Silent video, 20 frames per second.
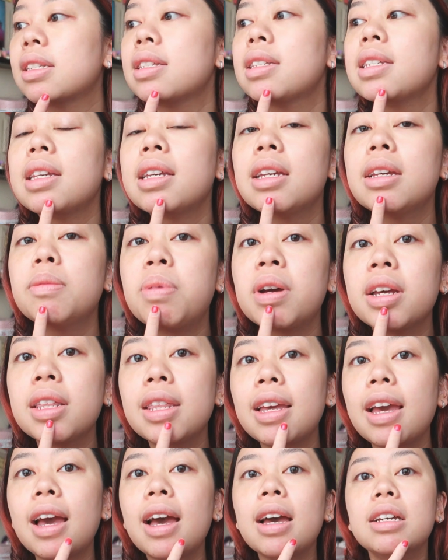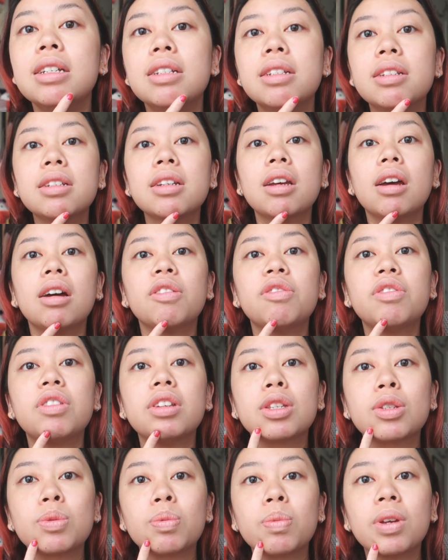see by the end of
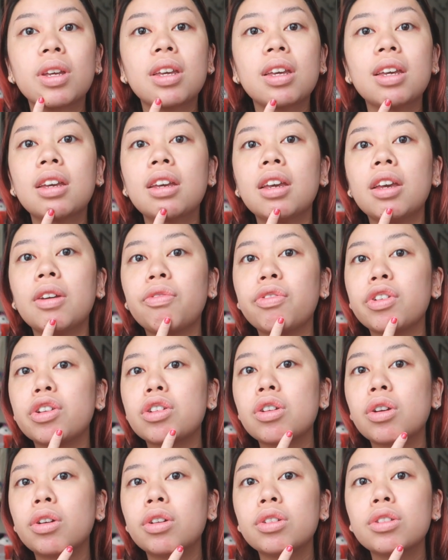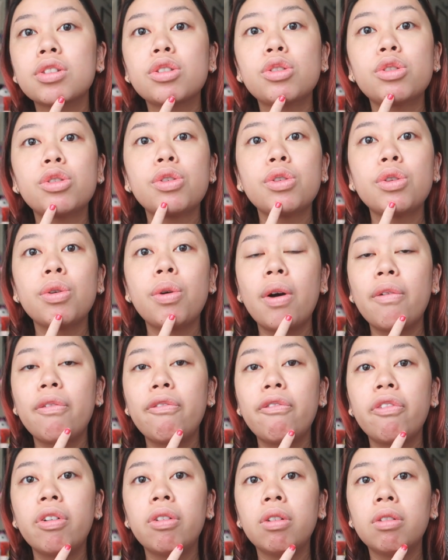this week if it turns into a
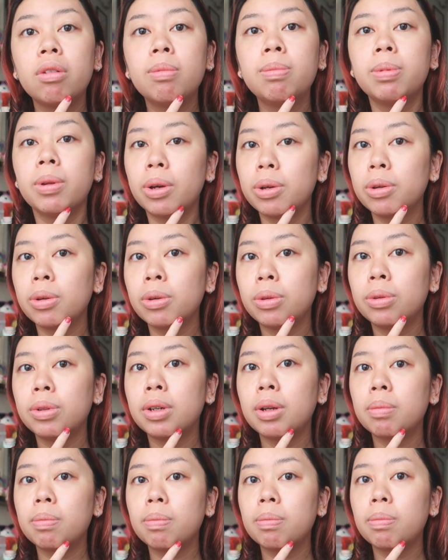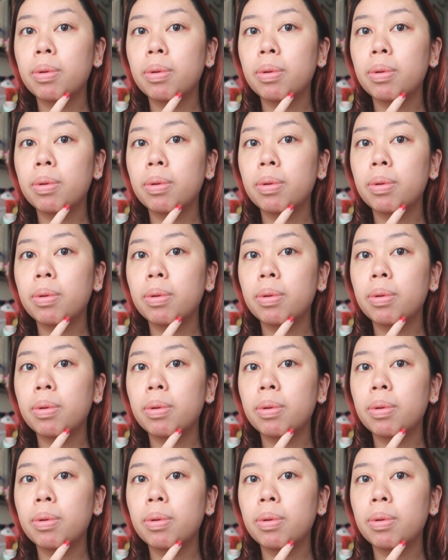full-blown